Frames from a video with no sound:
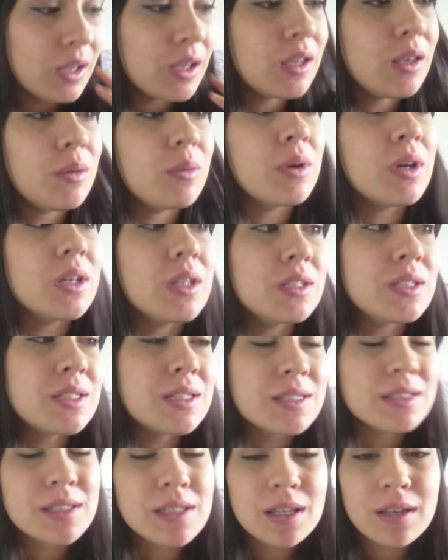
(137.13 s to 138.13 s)
he
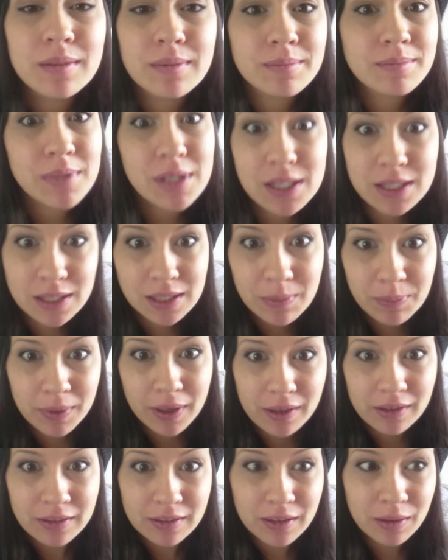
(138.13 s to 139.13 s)
was sleeping.